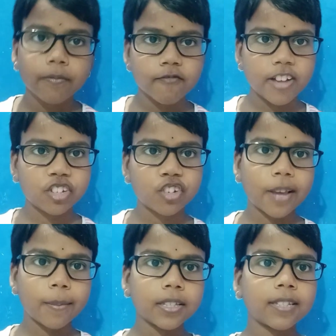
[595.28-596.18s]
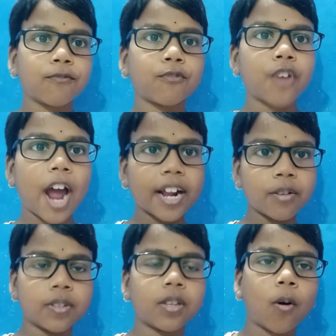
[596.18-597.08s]
vegetables
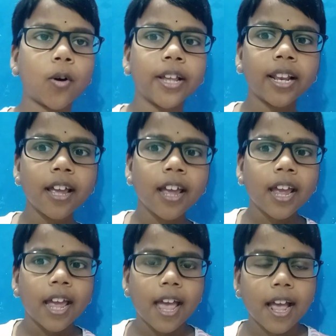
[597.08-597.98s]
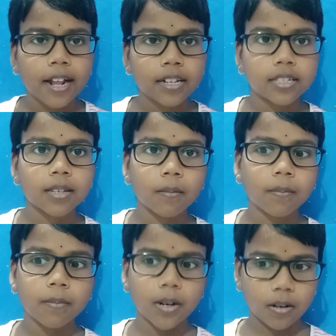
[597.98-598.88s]
fried with oil and
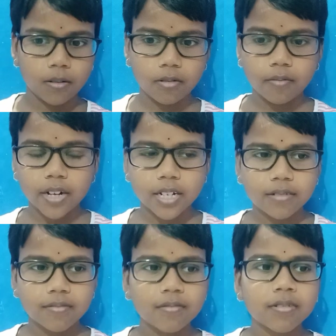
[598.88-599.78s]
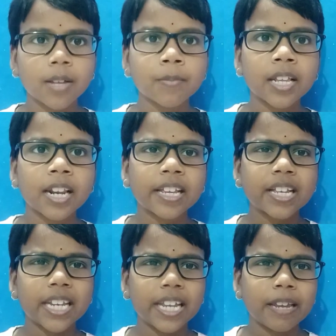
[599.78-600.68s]
something like
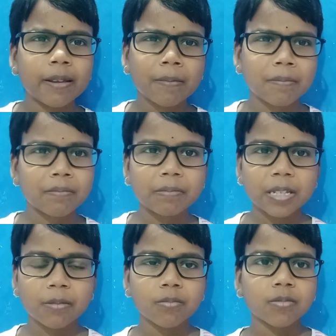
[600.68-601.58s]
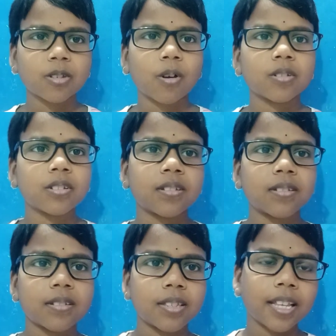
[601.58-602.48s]
cream, some sauce
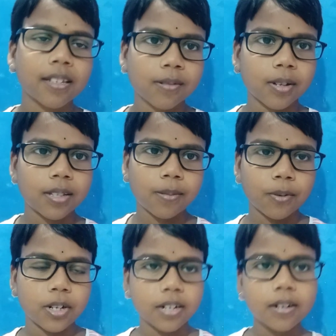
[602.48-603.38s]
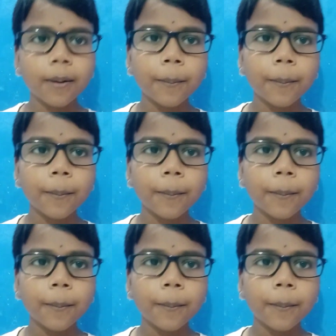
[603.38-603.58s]
things was put in.